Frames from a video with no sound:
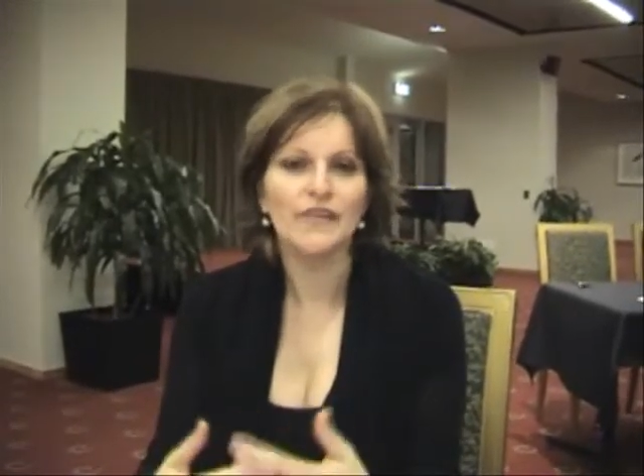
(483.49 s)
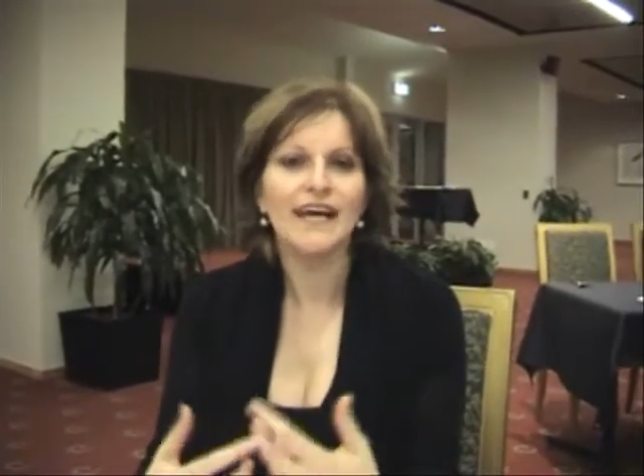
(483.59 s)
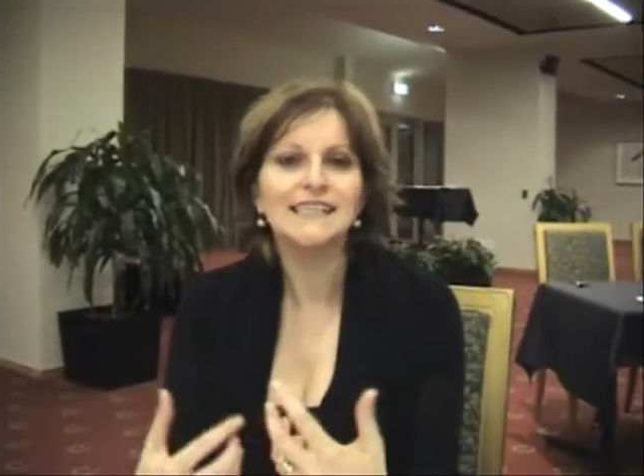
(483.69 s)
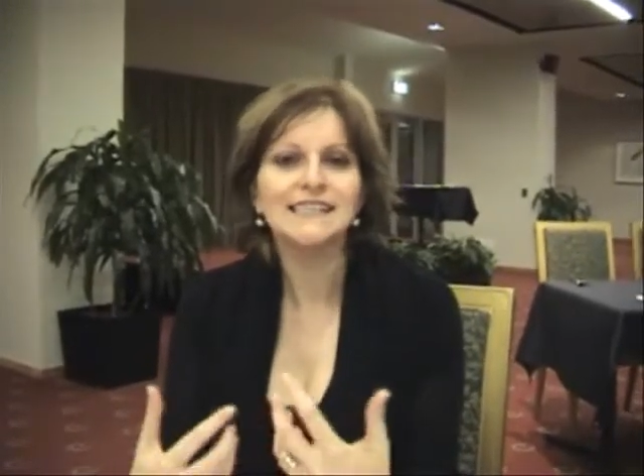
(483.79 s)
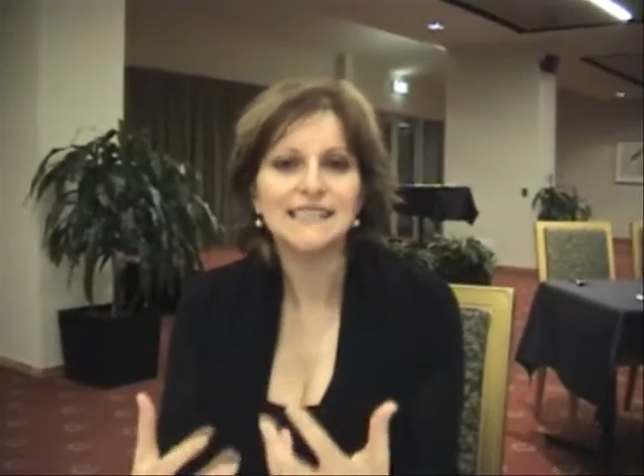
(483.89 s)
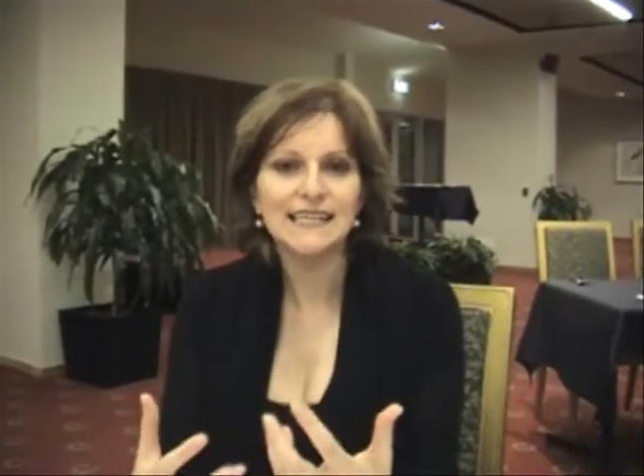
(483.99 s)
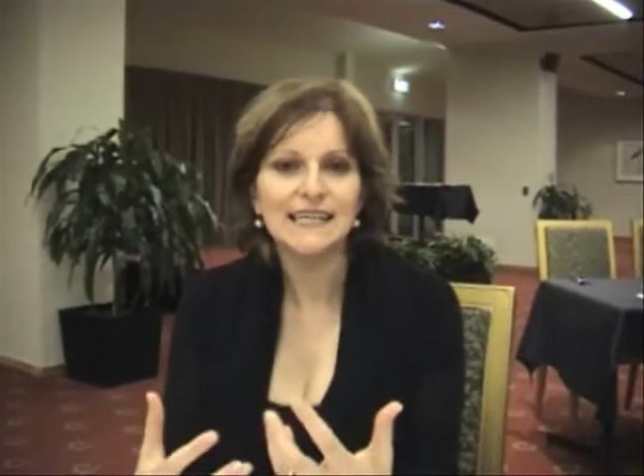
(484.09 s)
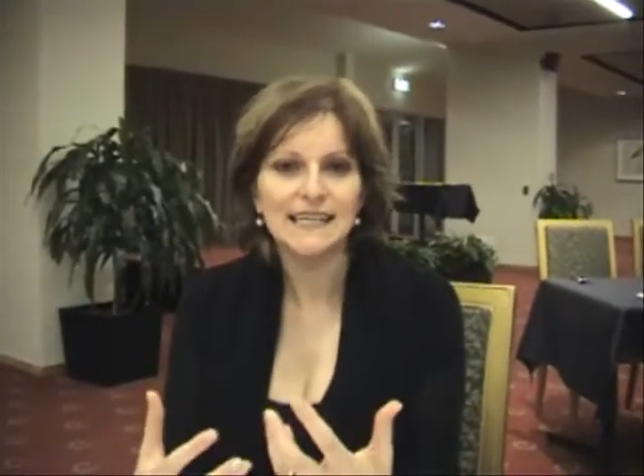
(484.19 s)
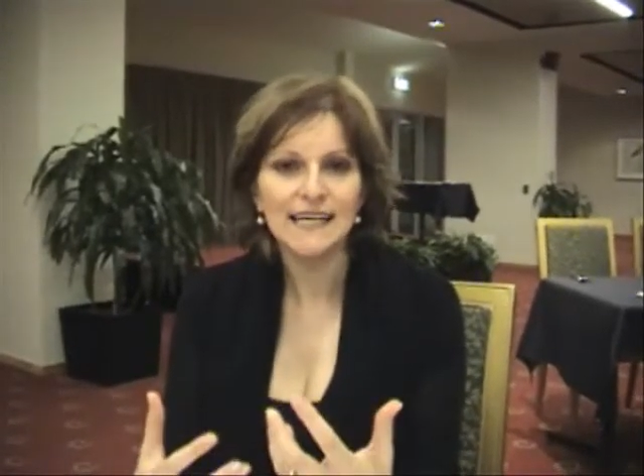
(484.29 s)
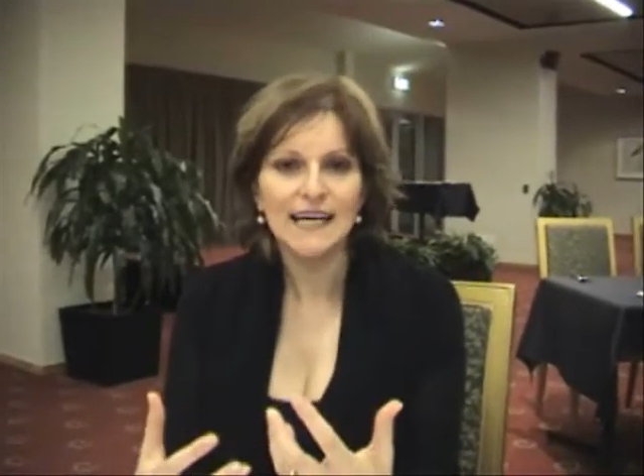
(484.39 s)
When they
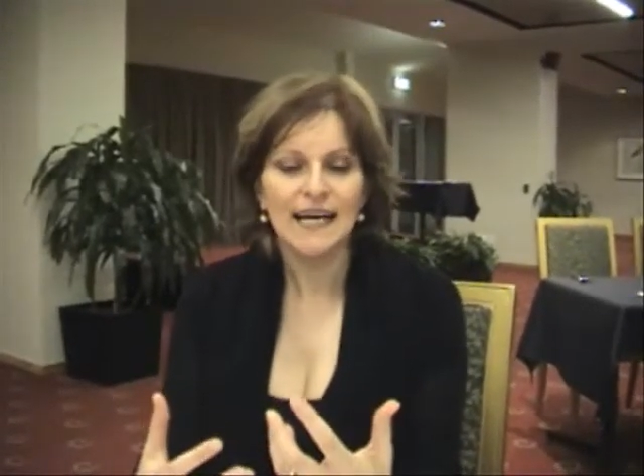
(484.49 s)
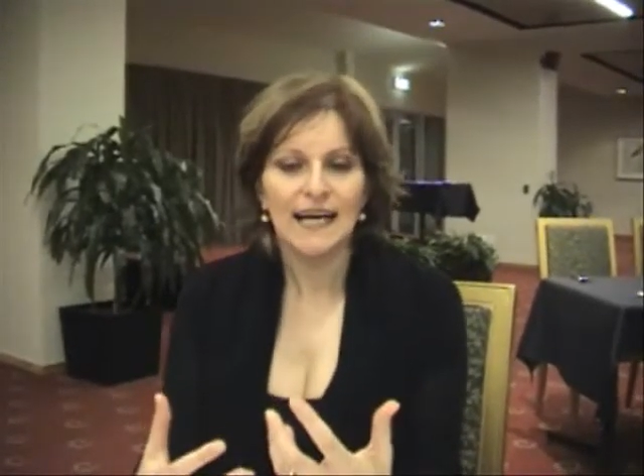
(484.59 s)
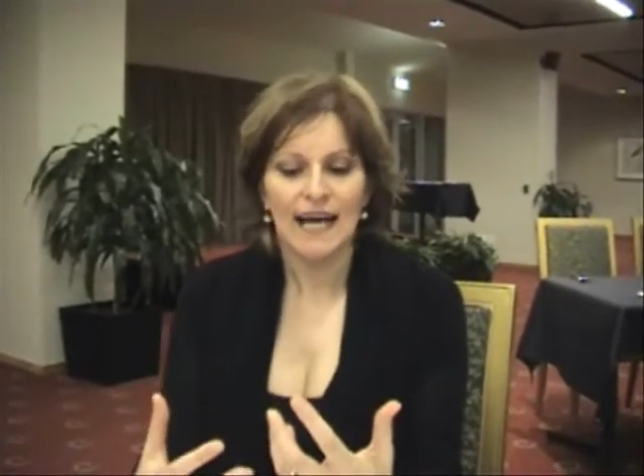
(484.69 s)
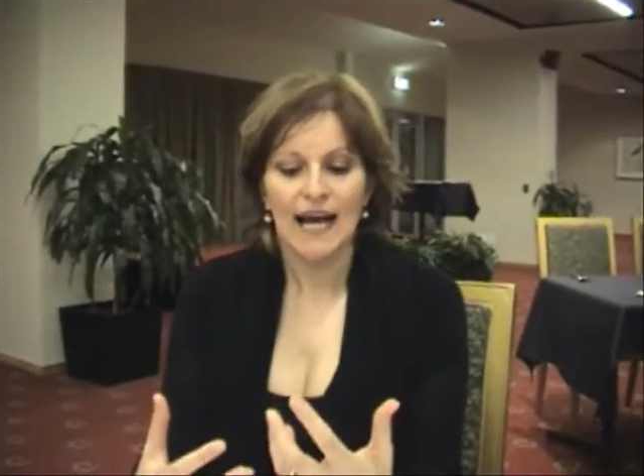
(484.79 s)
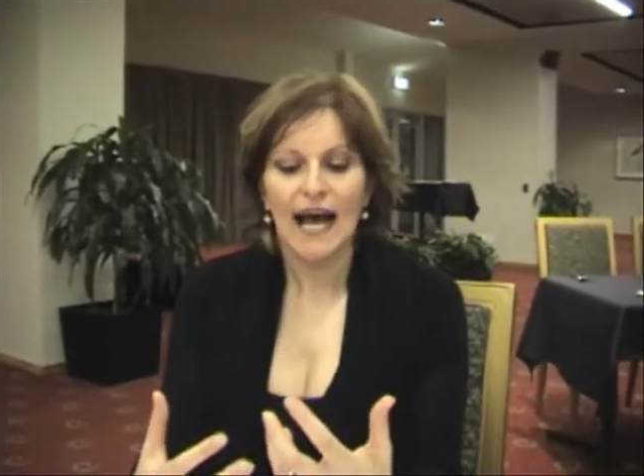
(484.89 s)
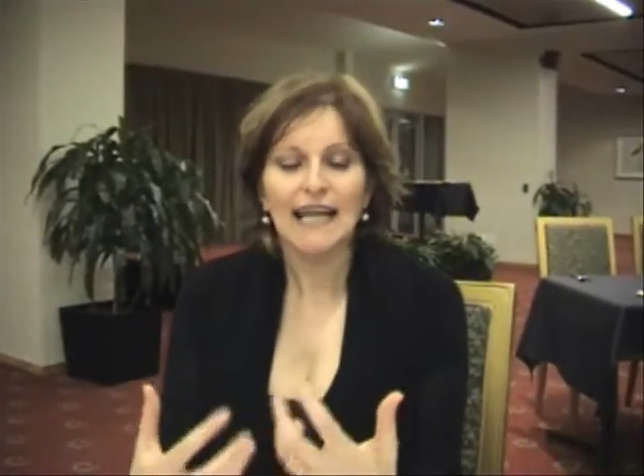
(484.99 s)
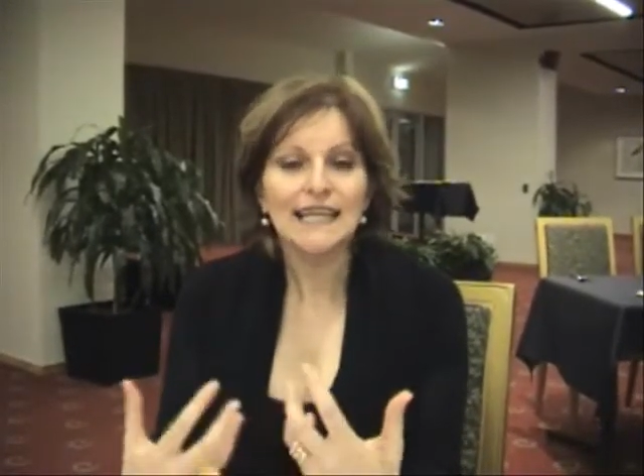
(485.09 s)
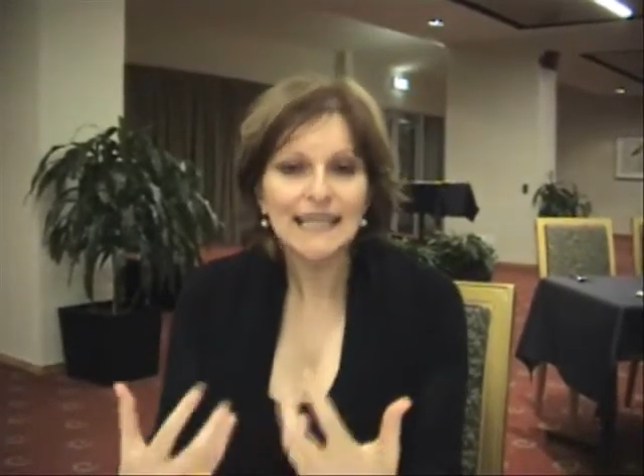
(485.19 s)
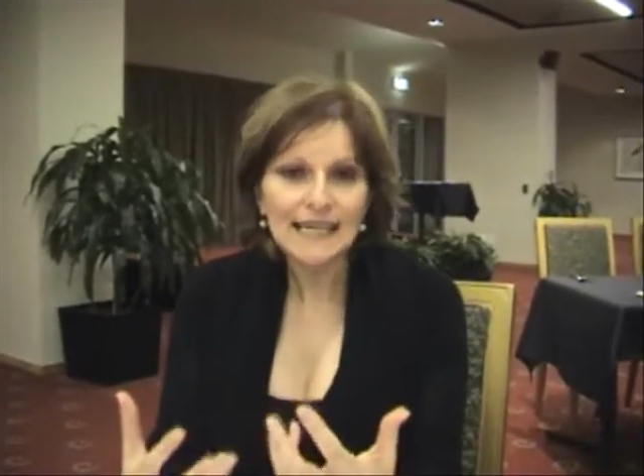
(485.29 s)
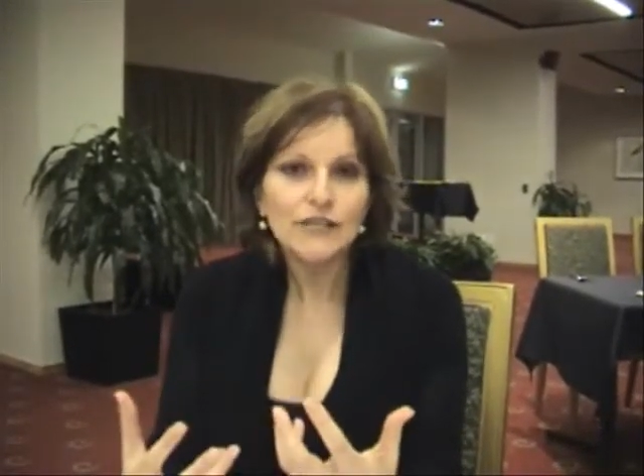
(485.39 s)
see a
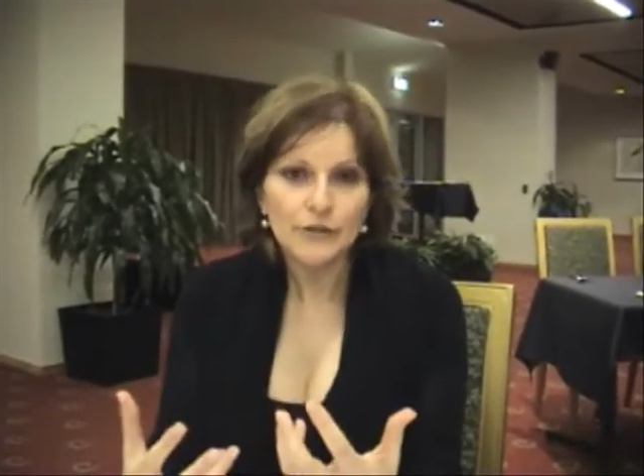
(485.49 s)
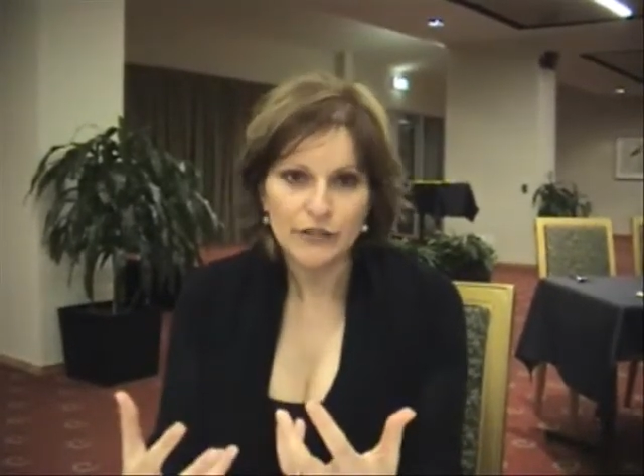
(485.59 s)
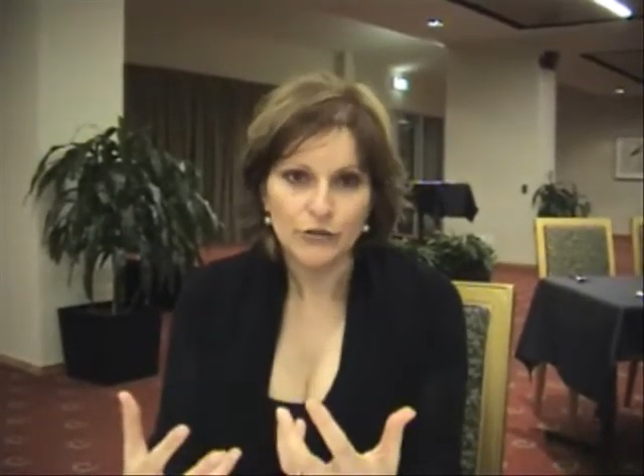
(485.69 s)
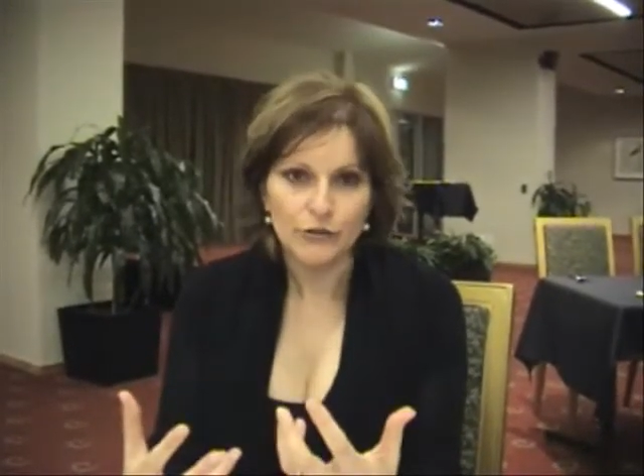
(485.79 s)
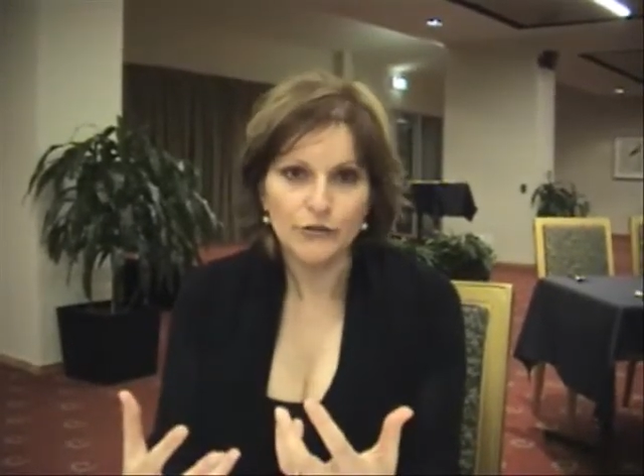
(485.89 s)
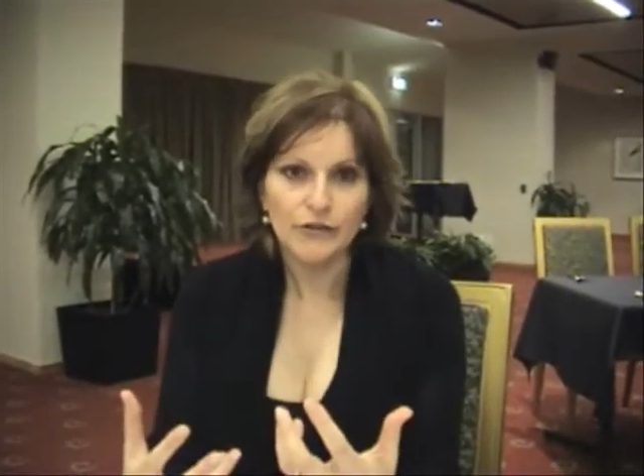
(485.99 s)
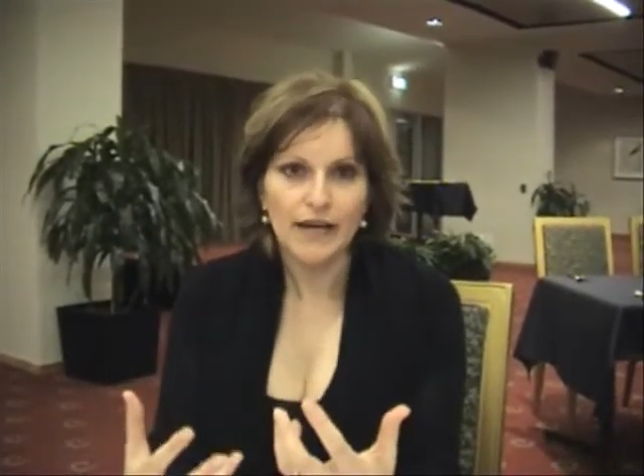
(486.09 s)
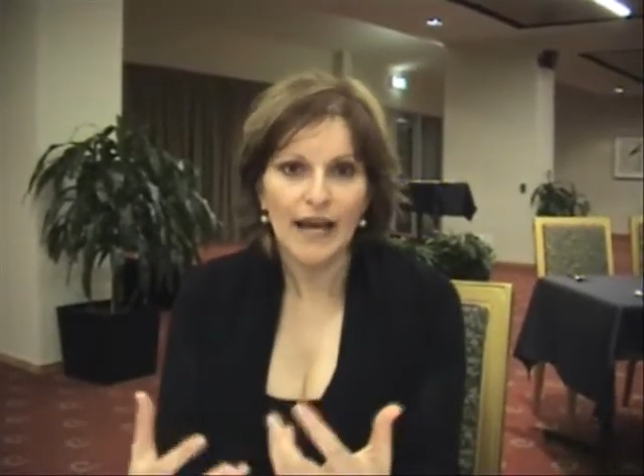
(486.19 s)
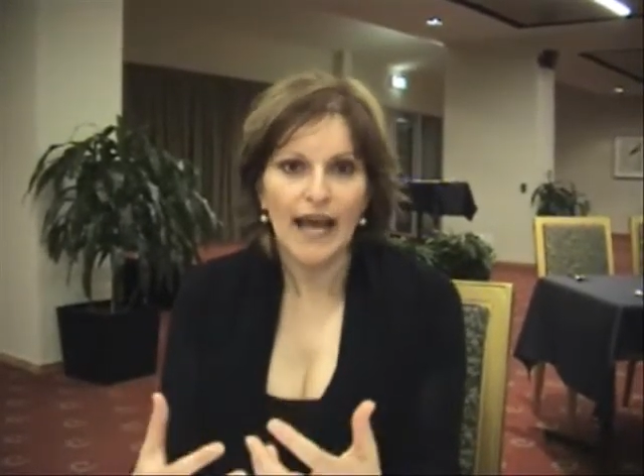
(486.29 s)
leader in you,